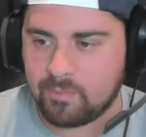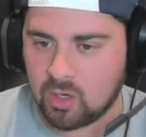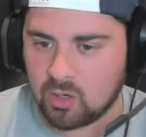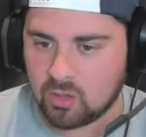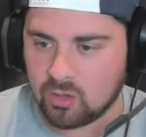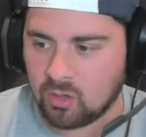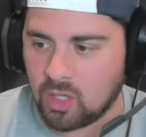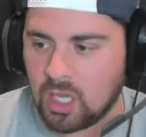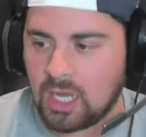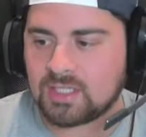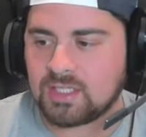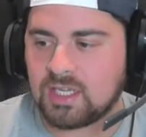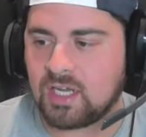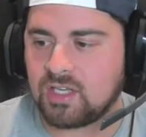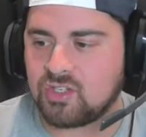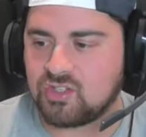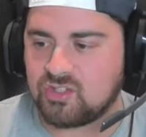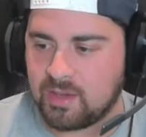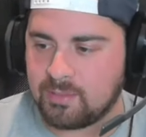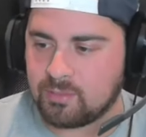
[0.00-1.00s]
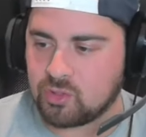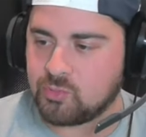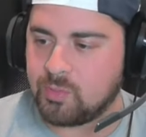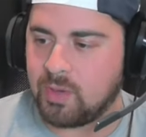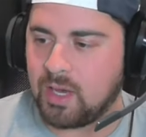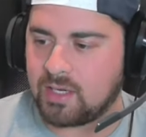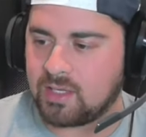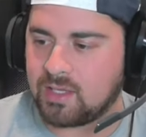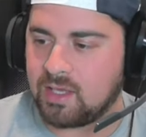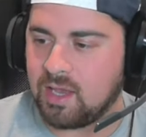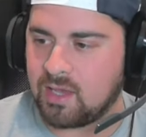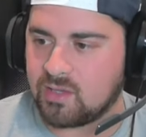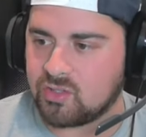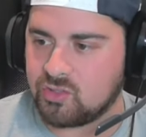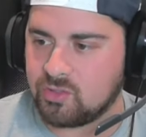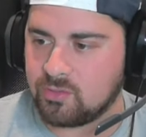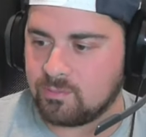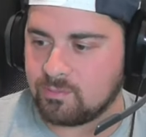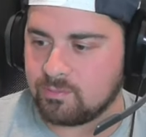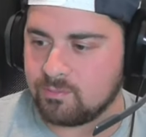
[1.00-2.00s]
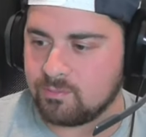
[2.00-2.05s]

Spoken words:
here on the Locked On Sabres podcast.